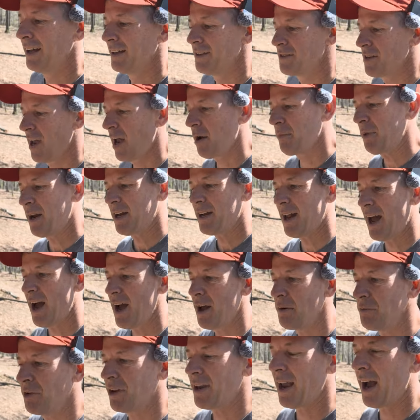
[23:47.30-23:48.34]
See how many
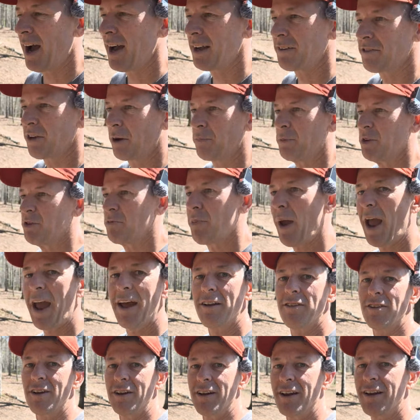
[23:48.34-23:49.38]
times he hikes up his
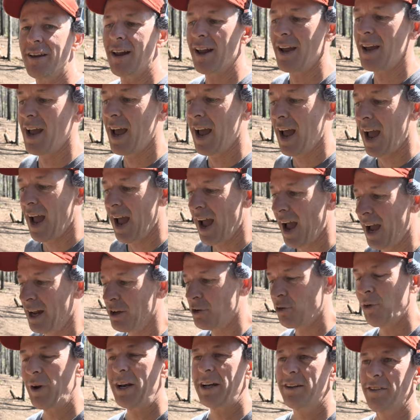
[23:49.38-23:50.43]
pants and
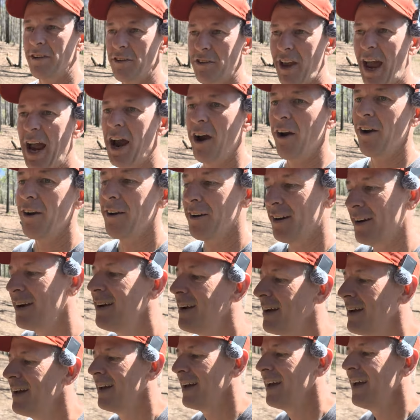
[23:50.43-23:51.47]
tweaks his hair.
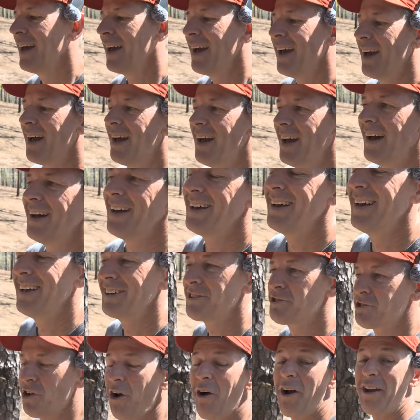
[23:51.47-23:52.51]

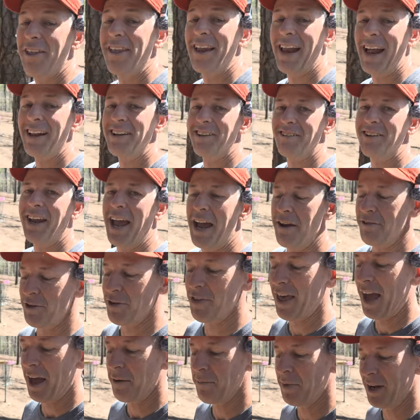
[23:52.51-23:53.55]
Sorry that I just gave you
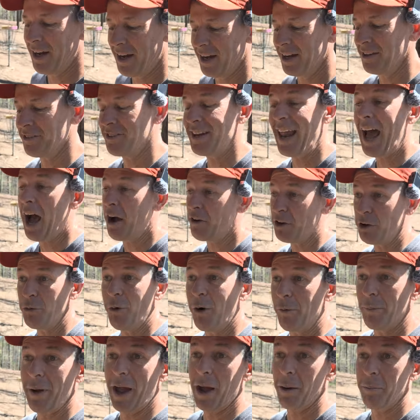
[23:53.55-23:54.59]
that, because now you
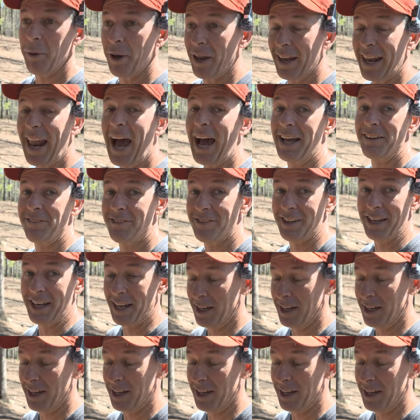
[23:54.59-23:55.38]
won't be able to not see